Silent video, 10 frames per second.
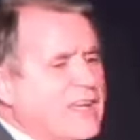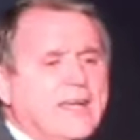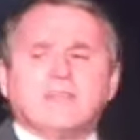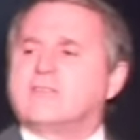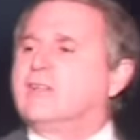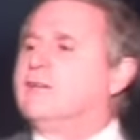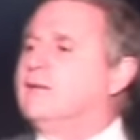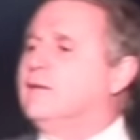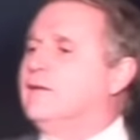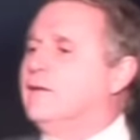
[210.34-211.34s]
it,
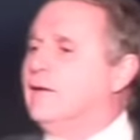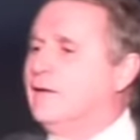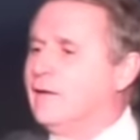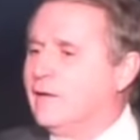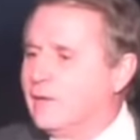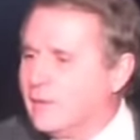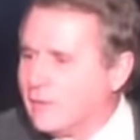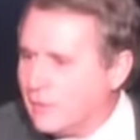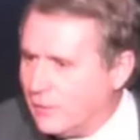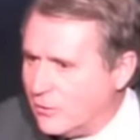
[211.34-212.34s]

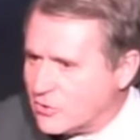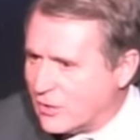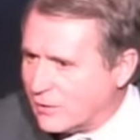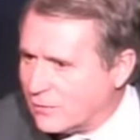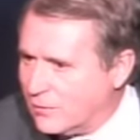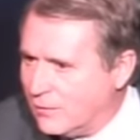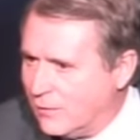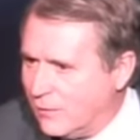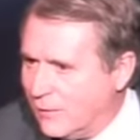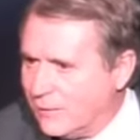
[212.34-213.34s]
you lose it.
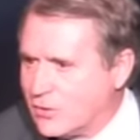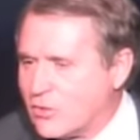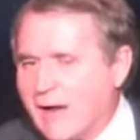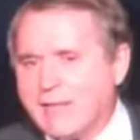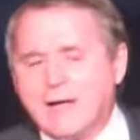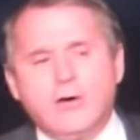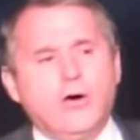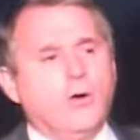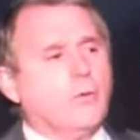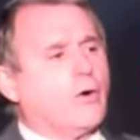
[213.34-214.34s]
To drive that
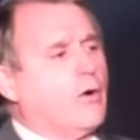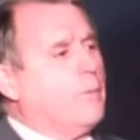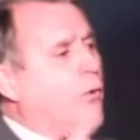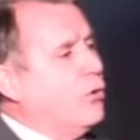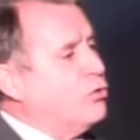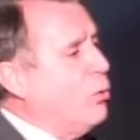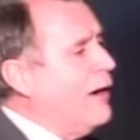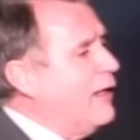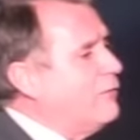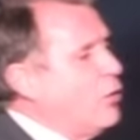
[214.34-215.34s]
home, we're going to pull
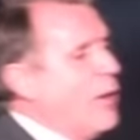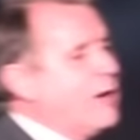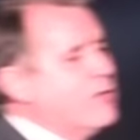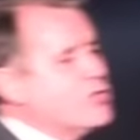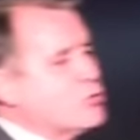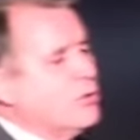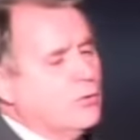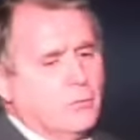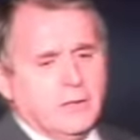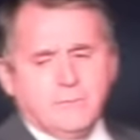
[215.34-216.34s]
20 of you out of this
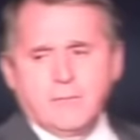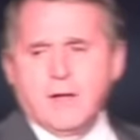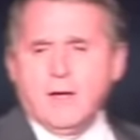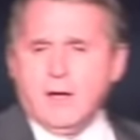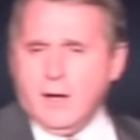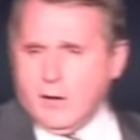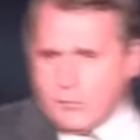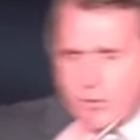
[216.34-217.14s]
room. And